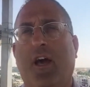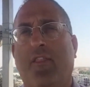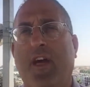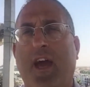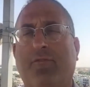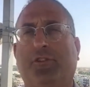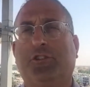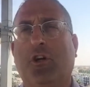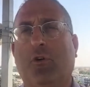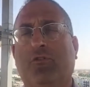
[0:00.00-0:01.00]
They have
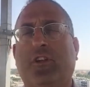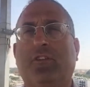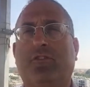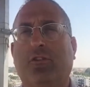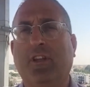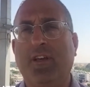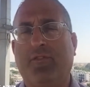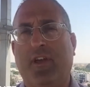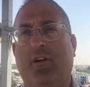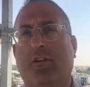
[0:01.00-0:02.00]
chosen to live
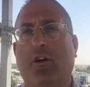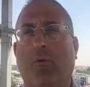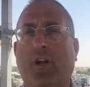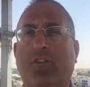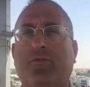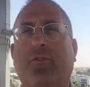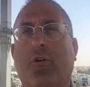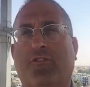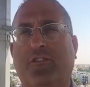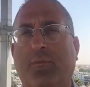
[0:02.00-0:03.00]
here. No one is
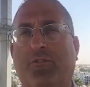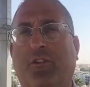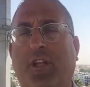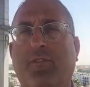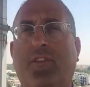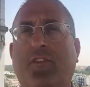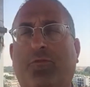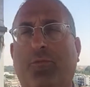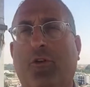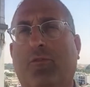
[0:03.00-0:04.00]
forced them to live in this
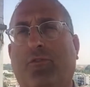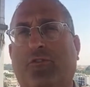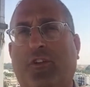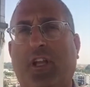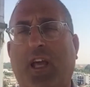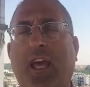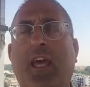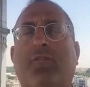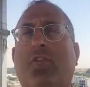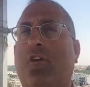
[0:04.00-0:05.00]
beautiful city,
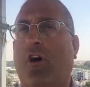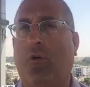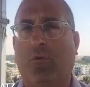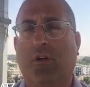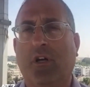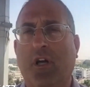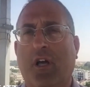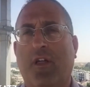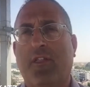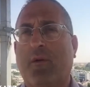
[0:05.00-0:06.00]
even though
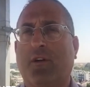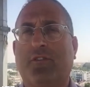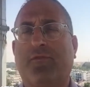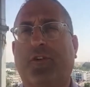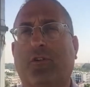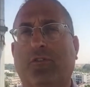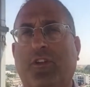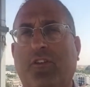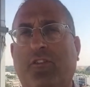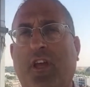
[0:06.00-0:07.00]
there are
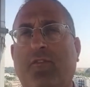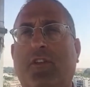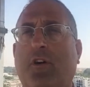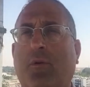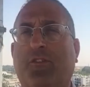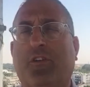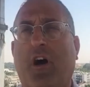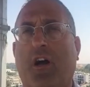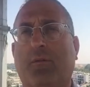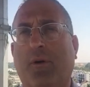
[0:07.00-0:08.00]
difficulties, even though it's
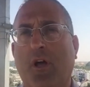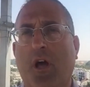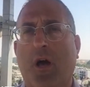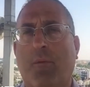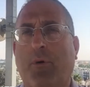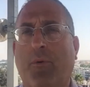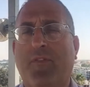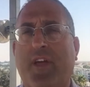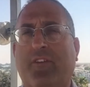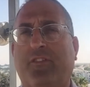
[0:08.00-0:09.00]
hard. But
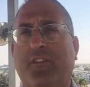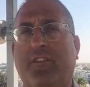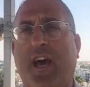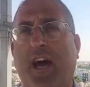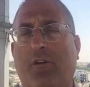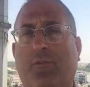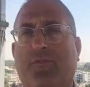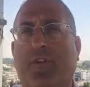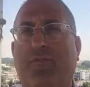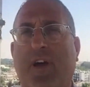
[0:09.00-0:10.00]
when they sit down
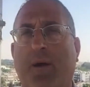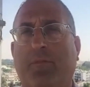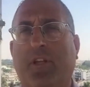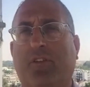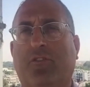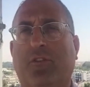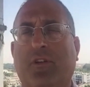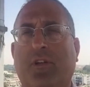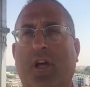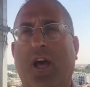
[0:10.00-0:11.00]
with their families
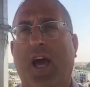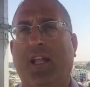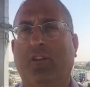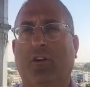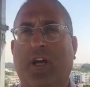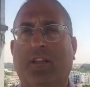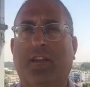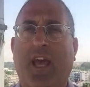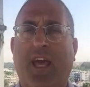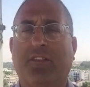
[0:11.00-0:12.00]
and look at
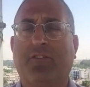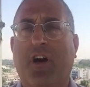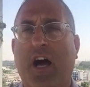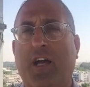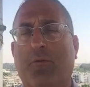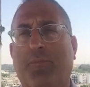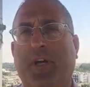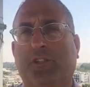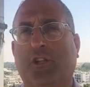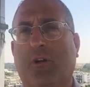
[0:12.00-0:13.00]
the entire
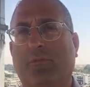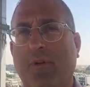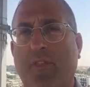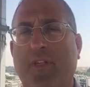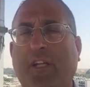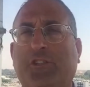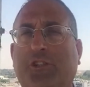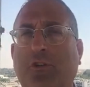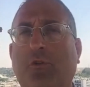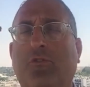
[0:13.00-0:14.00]
picture, they
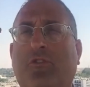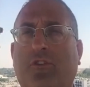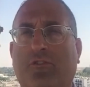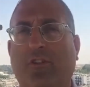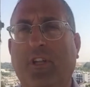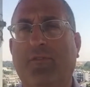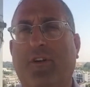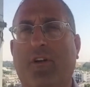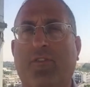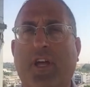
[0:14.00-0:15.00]
choose to live
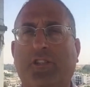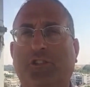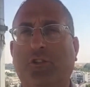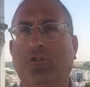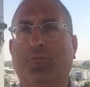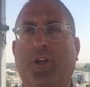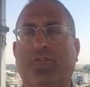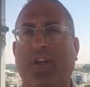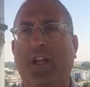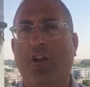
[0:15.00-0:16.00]
here. They choose
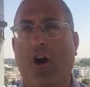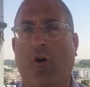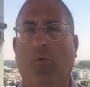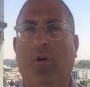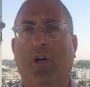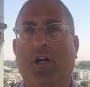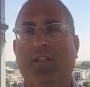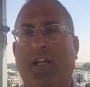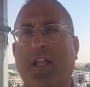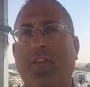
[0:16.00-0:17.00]
because they know
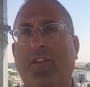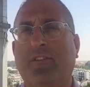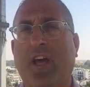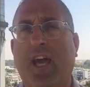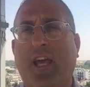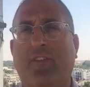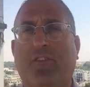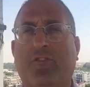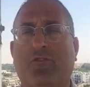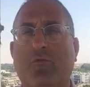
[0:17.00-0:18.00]
that at the end of the day,
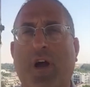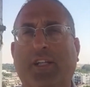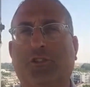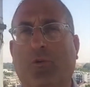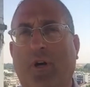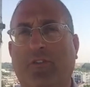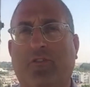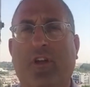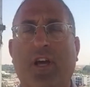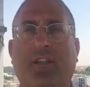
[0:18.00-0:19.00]
this is the right
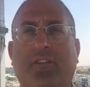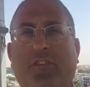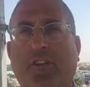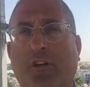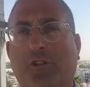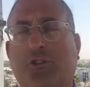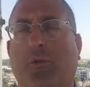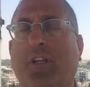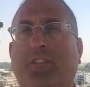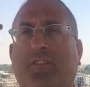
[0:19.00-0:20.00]
choice. This is a good
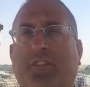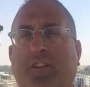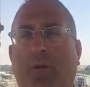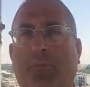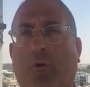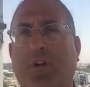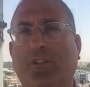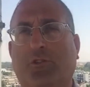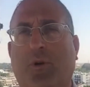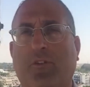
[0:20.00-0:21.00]
choice. This is an
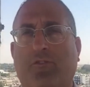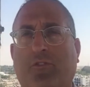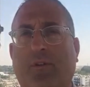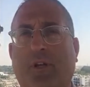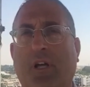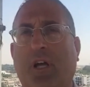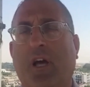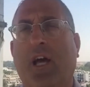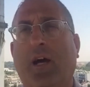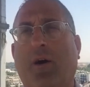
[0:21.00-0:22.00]
important choice.
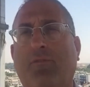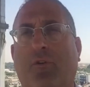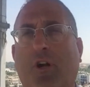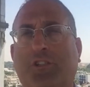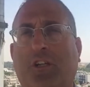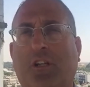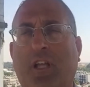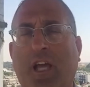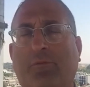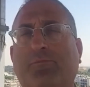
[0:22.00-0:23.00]
Now, unfortunately,